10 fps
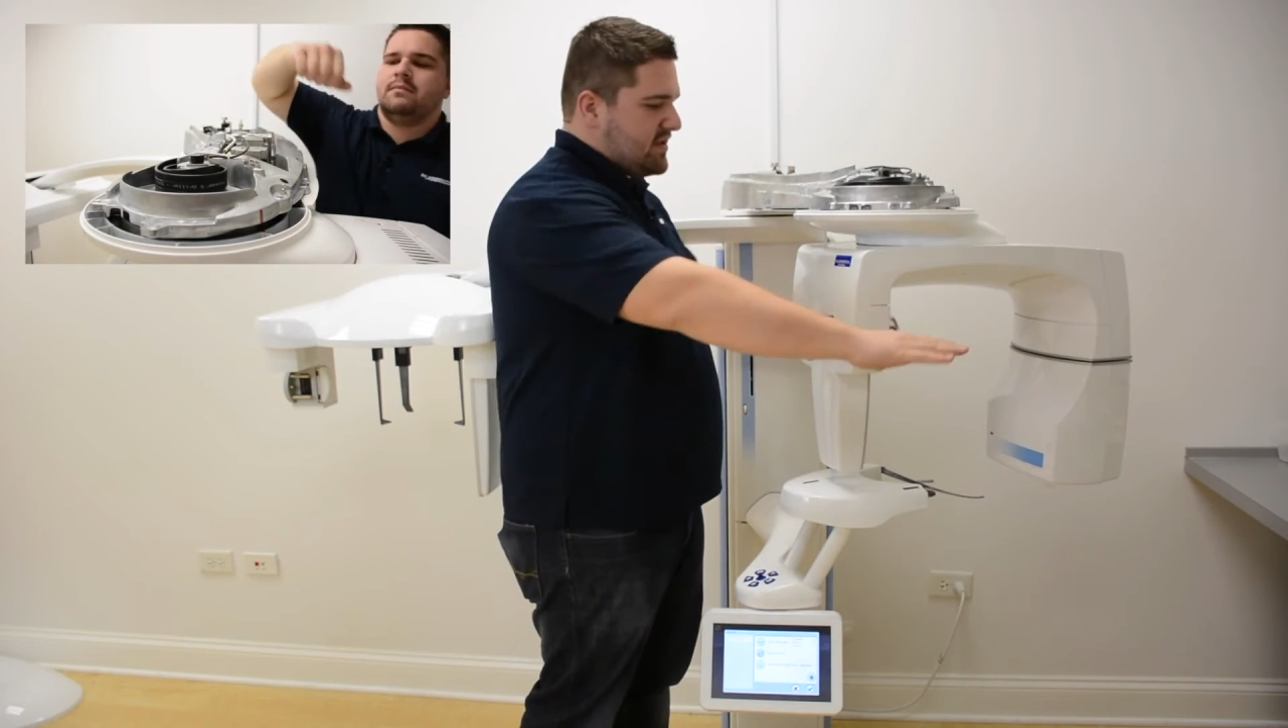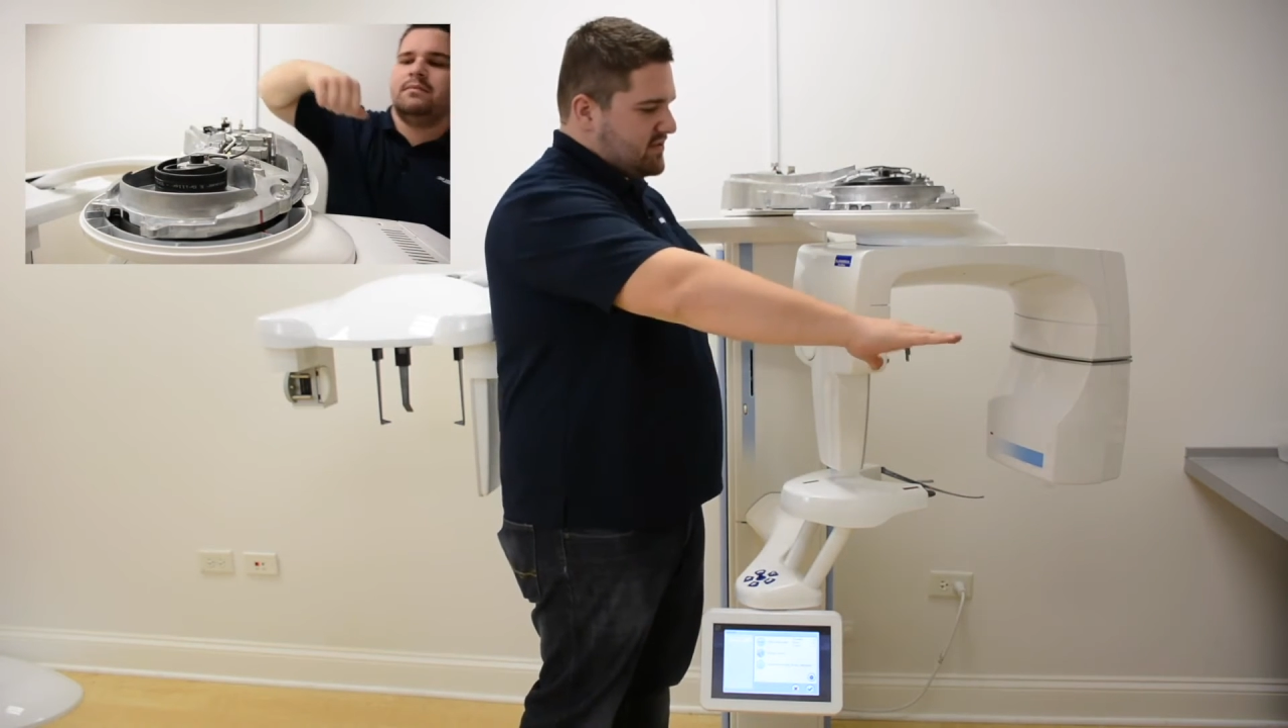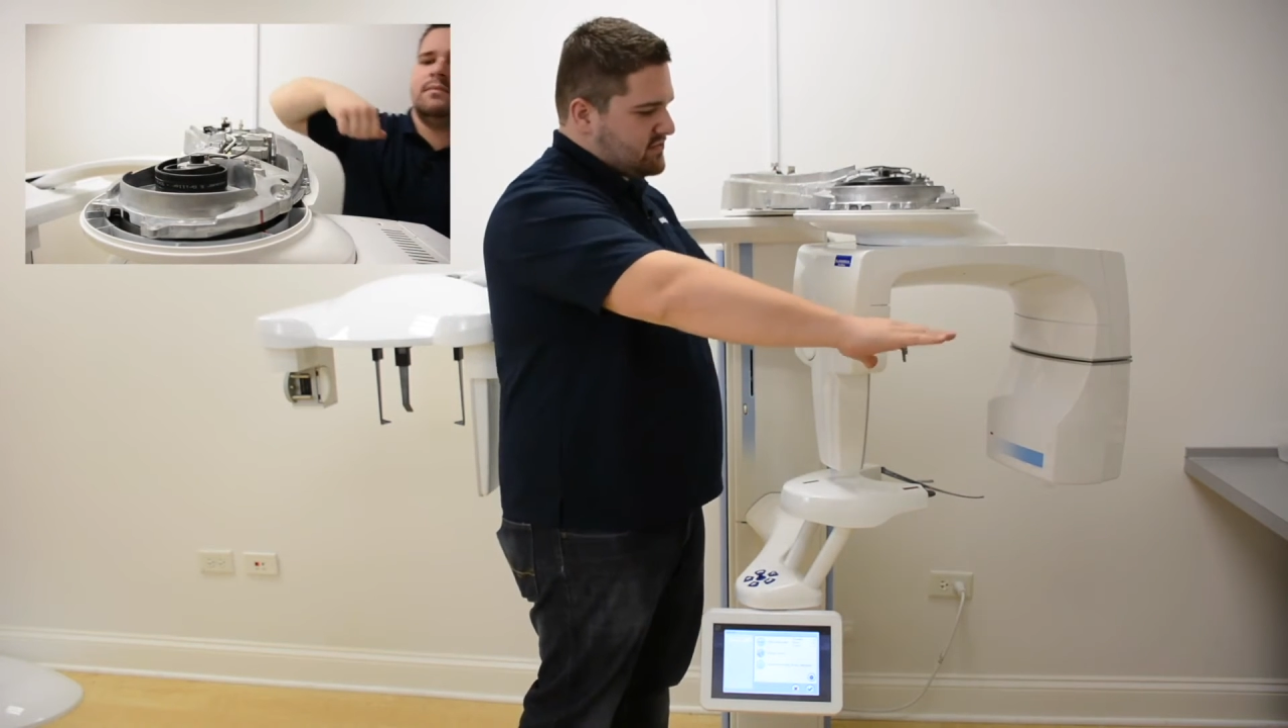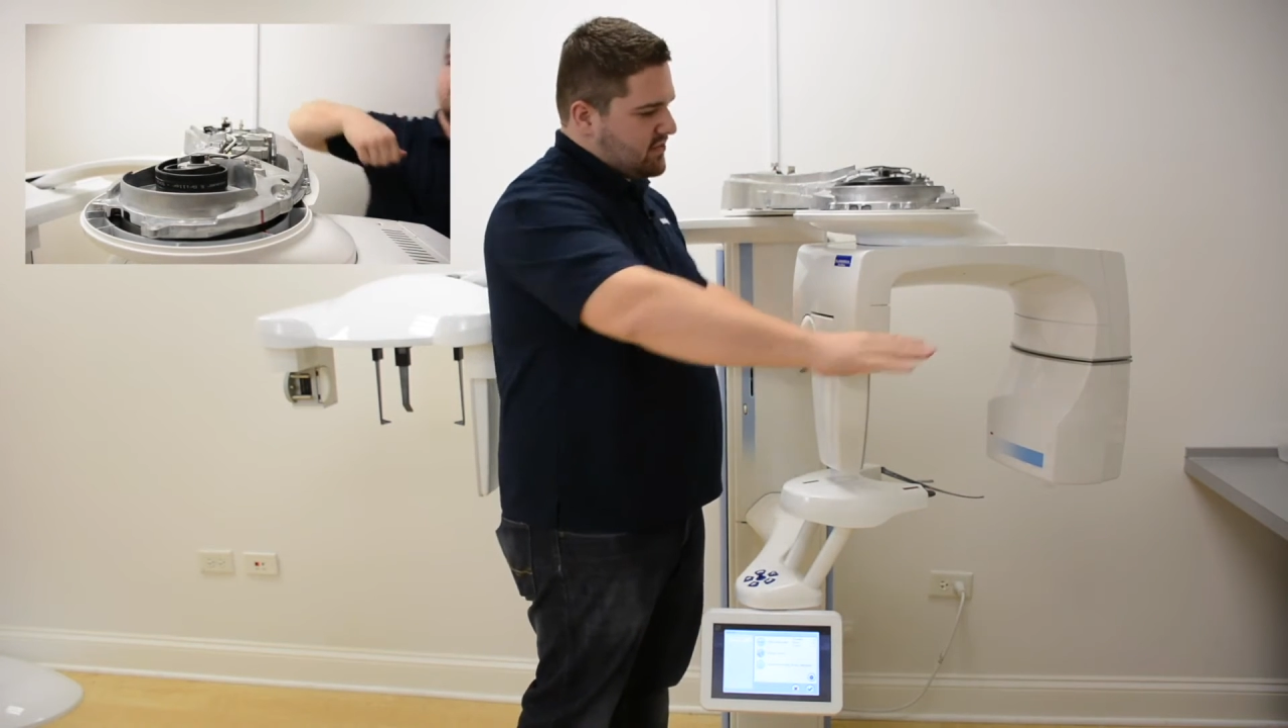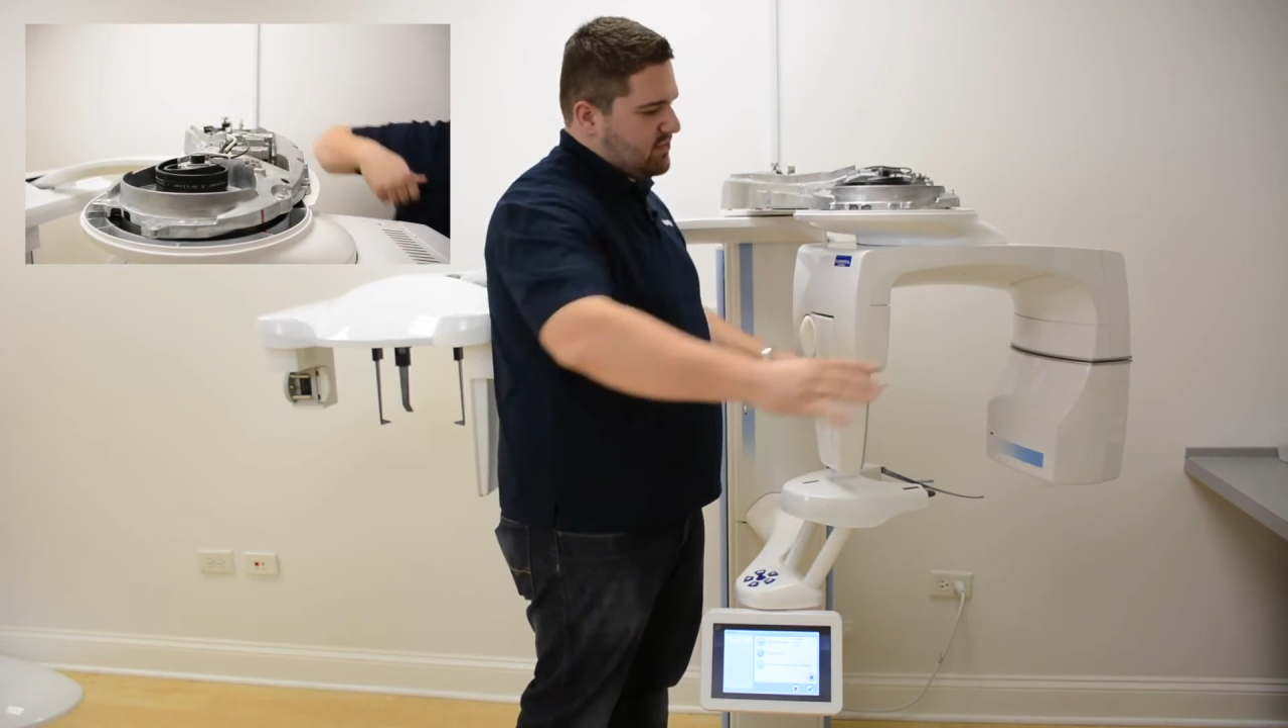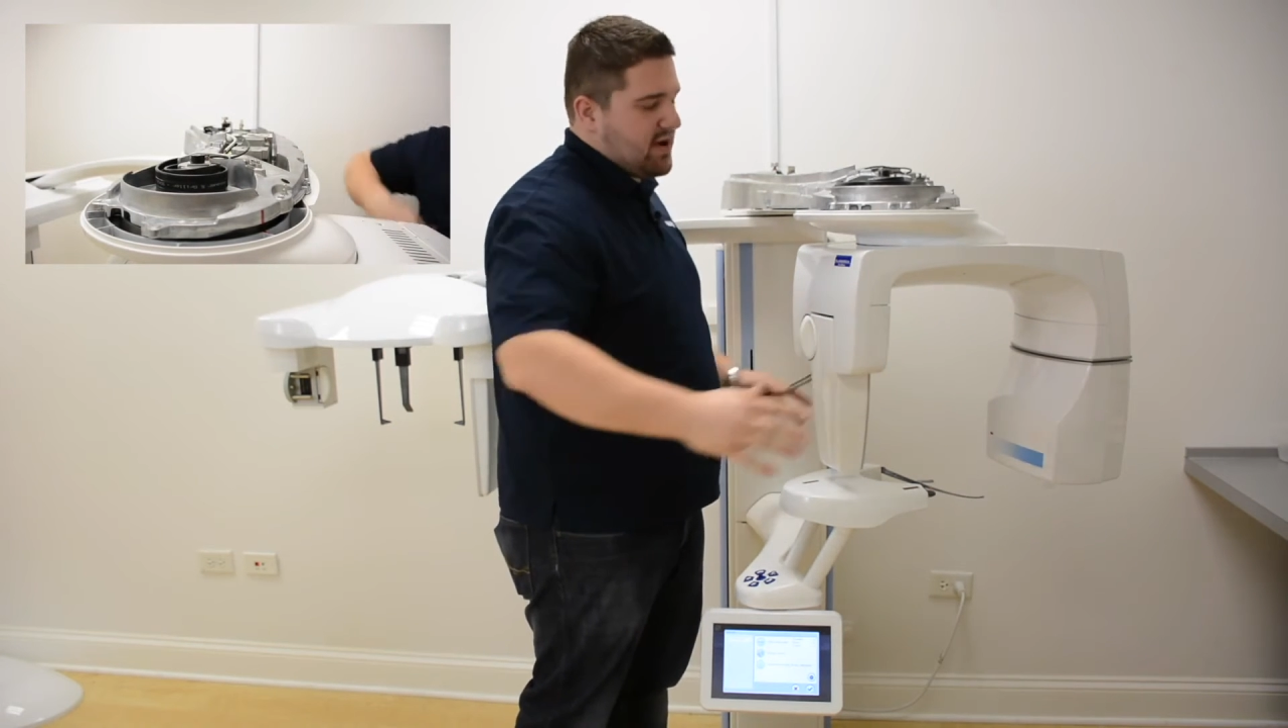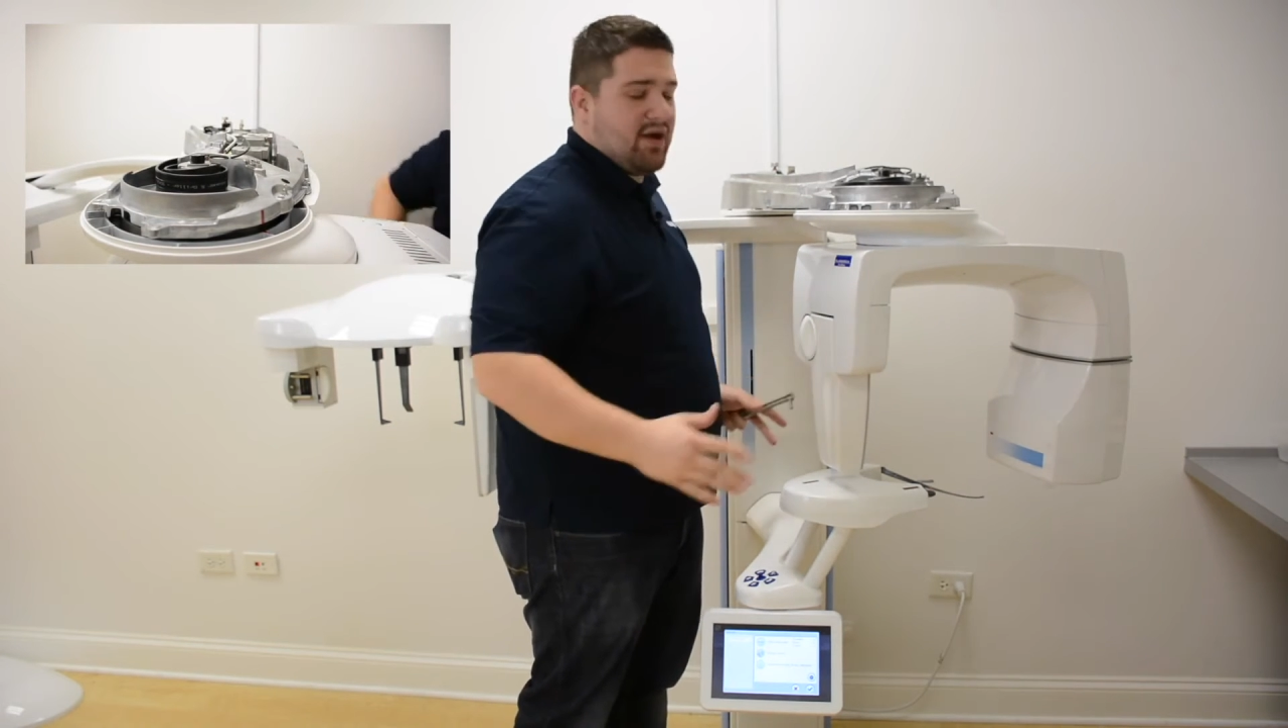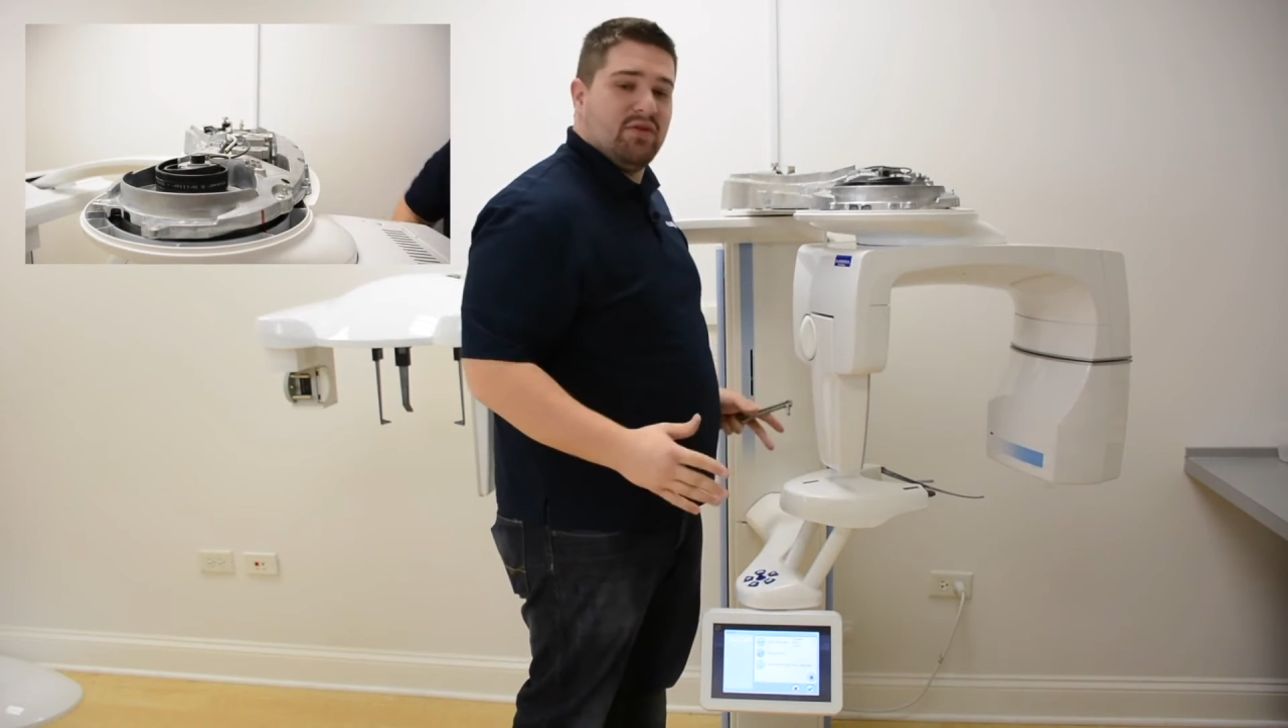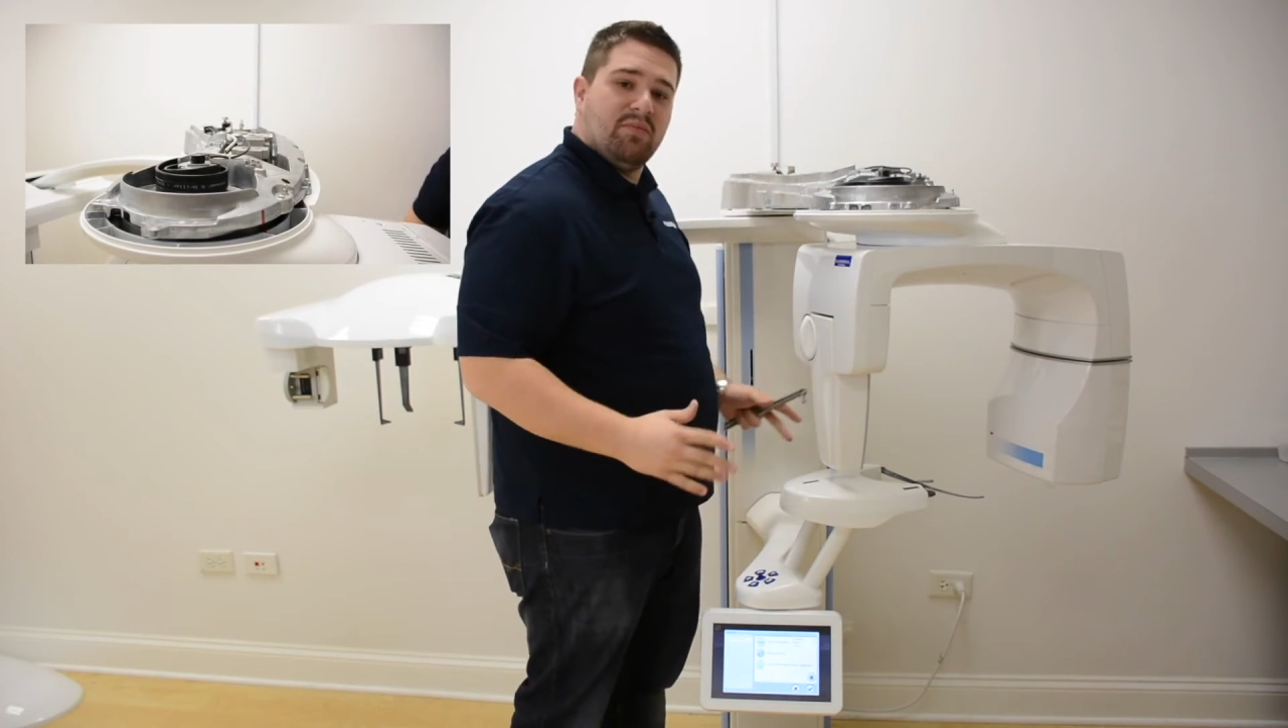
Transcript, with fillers: is around the